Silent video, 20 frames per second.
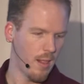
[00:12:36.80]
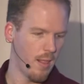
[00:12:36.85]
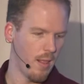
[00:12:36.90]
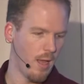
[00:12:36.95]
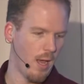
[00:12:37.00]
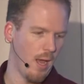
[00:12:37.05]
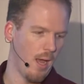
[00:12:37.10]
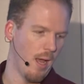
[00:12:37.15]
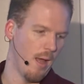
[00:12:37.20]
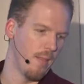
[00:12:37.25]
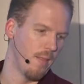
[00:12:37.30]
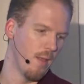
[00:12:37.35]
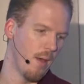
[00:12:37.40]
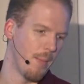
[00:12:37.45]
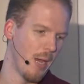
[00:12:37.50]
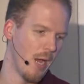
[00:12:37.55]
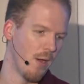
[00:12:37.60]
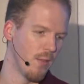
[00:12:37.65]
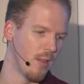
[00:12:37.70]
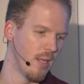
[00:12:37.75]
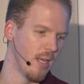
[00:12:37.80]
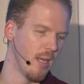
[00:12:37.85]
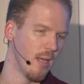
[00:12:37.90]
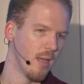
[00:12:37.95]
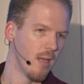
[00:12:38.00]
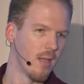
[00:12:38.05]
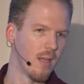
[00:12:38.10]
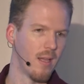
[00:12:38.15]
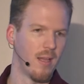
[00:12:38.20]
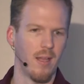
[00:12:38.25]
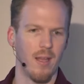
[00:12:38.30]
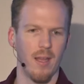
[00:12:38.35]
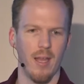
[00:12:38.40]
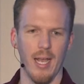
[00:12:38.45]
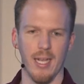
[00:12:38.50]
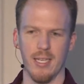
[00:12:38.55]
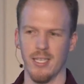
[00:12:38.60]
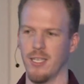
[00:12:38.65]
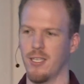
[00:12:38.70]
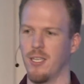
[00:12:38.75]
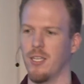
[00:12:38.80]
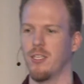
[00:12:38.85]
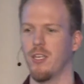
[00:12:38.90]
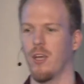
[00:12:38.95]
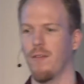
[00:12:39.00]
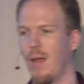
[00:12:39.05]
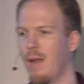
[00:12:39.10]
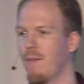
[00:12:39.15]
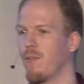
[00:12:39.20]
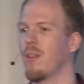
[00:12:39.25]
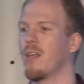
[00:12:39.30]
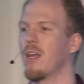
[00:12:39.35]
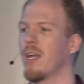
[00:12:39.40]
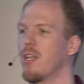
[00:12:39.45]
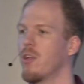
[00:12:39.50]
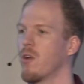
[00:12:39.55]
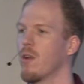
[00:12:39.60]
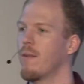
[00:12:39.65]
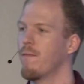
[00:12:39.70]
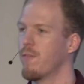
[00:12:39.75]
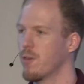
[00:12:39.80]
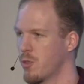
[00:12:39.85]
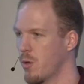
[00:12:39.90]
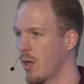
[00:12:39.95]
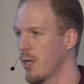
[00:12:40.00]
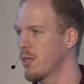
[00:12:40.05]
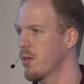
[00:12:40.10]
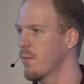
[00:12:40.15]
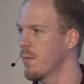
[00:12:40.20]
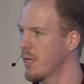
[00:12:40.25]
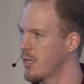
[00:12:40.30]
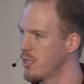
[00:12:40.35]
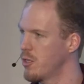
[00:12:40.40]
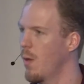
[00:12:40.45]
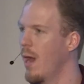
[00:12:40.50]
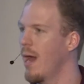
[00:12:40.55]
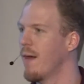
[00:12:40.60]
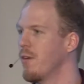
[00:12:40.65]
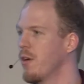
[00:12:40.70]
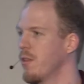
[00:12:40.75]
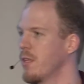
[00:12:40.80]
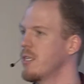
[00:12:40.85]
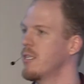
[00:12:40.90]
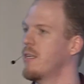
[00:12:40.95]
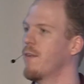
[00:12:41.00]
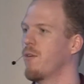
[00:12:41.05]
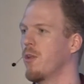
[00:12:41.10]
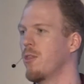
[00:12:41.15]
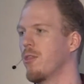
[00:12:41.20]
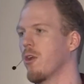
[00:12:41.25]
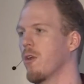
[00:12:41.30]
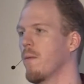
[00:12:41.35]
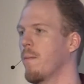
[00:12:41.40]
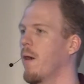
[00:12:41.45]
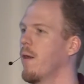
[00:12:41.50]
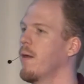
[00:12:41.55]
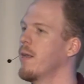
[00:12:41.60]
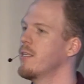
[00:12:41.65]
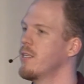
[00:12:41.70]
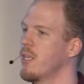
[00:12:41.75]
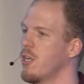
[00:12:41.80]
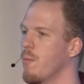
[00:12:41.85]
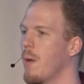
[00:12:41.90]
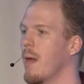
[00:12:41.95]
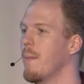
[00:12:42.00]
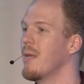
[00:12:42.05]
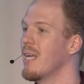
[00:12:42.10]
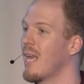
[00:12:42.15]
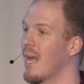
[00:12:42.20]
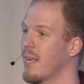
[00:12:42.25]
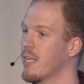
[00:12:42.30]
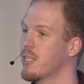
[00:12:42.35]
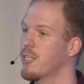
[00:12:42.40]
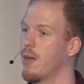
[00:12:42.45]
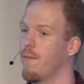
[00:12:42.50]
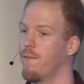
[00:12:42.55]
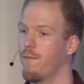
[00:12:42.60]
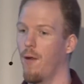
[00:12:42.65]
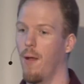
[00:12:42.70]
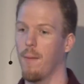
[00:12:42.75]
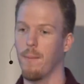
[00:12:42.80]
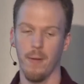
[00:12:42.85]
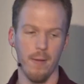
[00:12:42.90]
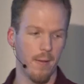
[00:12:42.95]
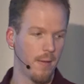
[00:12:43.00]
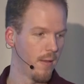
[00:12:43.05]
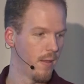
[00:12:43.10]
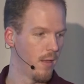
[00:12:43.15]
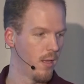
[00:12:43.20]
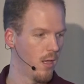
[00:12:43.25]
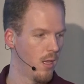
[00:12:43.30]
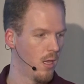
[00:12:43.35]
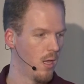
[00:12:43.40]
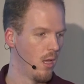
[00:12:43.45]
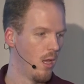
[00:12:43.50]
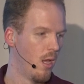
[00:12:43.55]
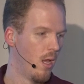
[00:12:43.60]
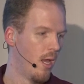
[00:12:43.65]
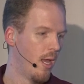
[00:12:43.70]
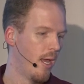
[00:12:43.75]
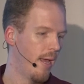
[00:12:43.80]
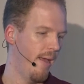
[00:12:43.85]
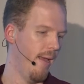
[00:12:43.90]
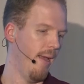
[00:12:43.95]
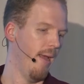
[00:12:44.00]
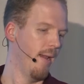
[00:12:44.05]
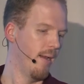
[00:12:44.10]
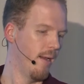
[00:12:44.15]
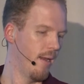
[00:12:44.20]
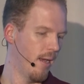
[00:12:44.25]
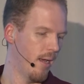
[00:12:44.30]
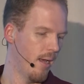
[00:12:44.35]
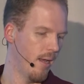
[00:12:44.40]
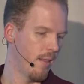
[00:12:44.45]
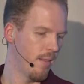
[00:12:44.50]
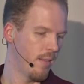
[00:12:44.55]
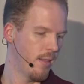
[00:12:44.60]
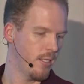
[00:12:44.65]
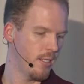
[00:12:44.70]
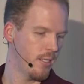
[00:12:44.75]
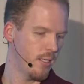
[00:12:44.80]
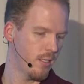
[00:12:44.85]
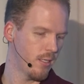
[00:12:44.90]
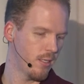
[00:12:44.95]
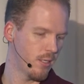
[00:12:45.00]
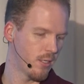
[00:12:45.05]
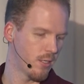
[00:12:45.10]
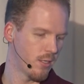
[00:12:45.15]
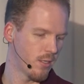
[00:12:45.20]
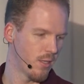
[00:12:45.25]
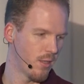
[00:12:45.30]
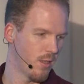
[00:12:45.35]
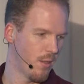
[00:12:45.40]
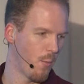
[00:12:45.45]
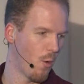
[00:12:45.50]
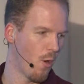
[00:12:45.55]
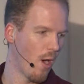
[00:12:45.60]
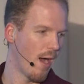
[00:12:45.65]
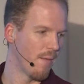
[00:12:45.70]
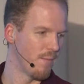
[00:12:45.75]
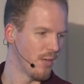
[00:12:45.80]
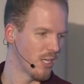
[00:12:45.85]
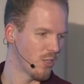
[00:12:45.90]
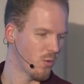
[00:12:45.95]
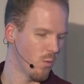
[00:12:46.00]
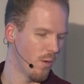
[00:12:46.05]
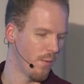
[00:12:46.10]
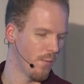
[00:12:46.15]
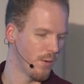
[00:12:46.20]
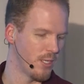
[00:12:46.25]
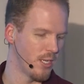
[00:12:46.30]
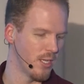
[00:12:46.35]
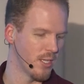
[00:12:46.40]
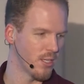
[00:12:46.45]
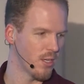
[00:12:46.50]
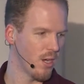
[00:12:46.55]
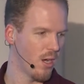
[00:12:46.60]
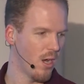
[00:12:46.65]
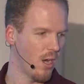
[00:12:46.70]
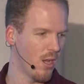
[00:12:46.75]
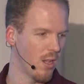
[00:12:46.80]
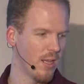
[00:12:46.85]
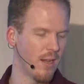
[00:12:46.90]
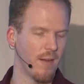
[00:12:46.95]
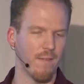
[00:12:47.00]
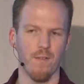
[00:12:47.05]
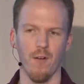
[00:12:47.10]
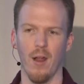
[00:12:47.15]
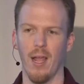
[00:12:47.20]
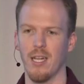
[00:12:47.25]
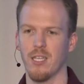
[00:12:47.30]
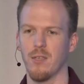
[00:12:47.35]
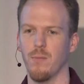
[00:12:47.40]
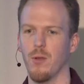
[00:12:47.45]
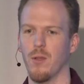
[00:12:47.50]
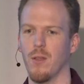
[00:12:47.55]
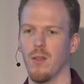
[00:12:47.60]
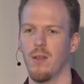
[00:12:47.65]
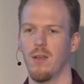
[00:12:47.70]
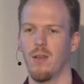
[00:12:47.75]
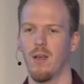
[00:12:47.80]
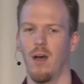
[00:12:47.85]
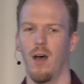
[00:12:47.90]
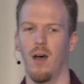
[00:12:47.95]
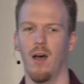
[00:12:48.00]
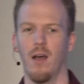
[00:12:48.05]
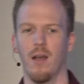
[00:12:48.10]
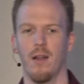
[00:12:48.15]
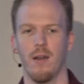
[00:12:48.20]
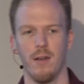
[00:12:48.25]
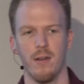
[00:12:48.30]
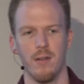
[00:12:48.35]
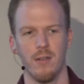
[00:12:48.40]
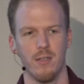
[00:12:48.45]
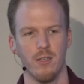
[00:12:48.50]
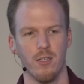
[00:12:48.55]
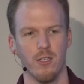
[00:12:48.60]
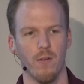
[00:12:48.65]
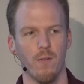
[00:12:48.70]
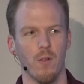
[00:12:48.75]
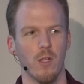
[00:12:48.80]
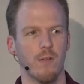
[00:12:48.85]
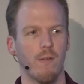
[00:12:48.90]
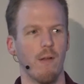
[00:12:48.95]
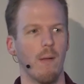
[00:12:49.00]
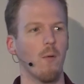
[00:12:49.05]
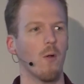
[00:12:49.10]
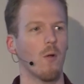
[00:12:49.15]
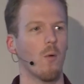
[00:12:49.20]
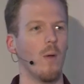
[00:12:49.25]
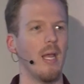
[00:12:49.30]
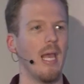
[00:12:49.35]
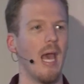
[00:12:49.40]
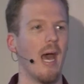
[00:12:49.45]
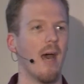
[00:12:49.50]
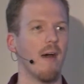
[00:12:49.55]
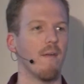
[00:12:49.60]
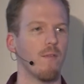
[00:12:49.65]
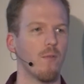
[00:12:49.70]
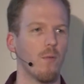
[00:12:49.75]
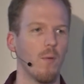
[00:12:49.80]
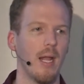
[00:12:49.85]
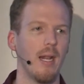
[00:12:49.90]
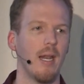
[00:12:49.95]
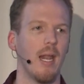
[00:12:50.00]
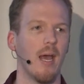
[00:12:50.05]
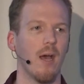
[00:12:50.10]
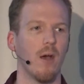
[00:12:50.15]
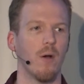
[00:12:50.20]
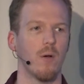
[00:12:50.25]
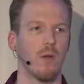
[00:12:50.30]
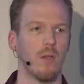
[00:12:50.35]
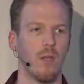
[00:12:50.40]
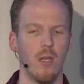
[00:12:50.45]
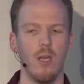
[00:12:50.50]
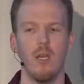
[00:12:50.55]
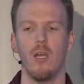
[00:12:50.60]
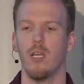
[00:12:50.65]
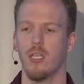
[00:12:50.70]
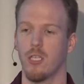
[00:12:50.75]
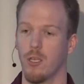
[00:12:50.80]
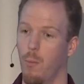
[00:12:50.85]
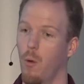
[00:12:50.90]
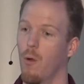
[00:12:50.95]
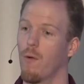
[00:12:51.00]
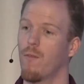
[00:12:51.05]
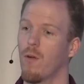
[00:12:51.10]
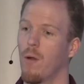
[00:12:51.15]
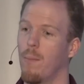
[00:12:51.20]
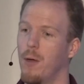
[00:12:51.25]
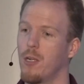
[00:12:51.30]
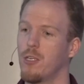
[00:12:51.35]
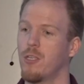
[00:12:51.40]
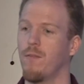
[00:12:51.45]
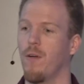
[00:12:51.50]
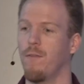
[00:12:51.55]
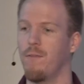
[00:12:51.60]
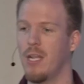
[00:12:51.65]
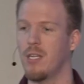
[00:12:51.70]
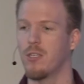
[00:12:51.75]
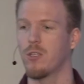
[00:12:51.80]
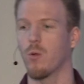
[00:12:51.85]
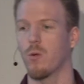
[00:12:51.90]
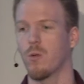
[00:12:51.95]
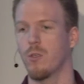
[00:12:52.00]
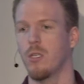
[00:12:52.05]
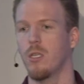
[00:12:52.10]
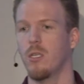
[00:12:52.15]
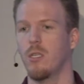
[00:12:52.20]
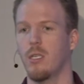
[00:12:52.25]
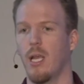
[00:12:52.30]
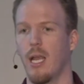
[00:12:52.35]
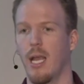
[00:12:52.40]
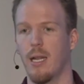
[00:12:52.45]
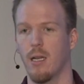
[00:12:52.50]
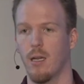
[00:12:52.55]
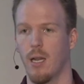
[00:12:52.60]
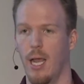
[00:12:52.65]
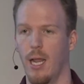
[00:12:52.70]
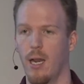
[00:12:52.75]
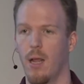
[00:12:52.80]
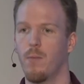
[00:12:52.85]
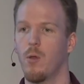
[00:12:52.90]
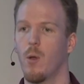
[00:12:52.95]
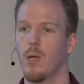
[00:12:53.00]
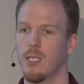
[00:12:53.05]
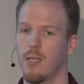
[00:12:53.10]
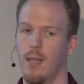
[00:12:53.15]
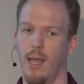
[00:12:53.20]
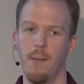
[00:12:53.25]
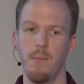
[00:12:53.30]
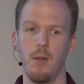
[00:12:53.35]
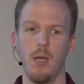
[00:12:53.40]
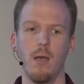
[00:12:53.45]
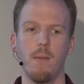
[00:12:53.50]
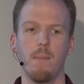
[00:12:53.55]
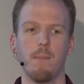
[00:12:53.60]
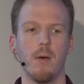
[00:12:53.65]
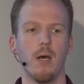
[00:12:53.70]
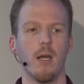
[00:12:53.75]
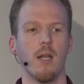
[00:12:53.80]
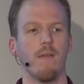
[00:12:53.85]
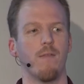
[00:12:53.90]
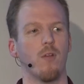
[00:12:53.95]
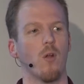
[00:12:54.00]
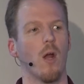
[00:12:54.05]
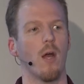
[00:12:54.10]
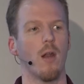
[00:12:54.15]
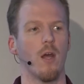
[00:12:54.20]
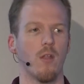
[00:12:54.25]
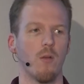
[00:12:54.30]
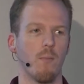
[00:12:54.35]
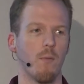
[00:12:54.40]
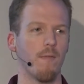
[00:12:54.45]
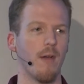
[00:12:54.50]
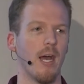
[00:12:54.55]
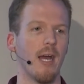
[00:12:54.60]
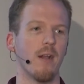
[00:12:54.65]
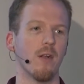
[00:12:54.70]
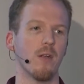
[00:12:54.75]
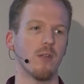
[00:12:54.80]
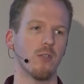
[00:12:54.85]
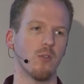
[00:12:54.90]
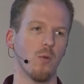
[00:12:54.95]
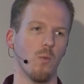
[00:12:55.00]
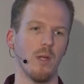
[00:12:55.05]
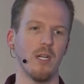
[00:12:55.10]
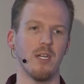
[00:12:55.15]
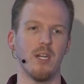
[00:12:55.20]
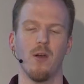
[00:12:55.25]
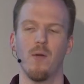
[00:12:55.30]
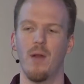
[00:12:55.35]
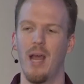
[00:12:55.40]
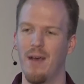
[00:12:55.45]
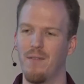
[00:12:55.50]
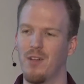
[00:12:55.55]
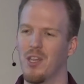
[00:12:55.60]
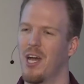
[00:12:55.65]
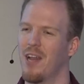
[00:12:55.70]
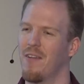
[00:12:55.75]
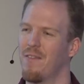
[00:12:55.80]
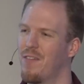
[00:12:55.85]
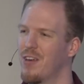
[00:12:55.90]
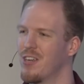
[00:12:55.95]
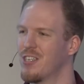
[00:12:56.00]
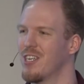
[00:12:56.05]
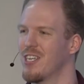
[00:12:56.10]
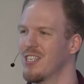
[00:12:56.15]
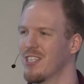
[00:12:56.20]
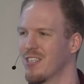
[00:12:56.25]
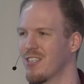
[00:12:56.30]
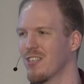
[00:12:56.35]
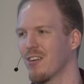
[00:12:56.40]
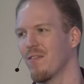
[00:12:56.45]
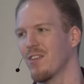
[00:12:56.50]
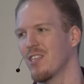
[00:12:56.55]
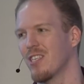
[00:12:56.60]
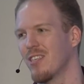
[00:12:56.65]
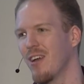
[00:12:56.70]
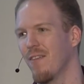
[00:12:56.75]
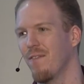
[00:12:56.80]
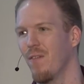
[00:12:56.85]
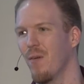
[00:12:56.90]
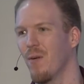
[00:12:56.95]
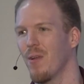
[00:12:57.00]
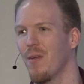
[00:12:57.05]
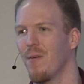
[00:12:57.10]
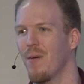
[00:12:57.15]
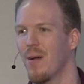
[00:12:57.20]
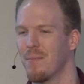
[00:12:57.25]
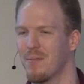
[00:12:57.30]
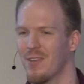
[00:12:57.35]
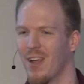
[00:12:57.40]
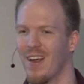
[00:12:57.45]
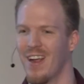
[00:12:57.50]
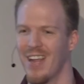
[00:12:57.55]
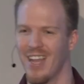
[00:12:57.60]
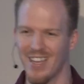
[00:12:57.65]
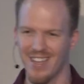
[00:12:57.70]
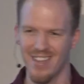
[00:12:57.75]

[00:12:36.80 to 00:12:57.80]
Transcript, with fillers: uh, about the existence of everything in your infrastructure, because you have all these different third parties that you might be getting stuff from. And uh, this is the more obvious one, which is all in for Ansible on serverless framework. We have right now support for a bunch of event sources and A W S Lambda, but if you're on other providers, we don't have a lot of function as a service stuff for you. I'm sorry.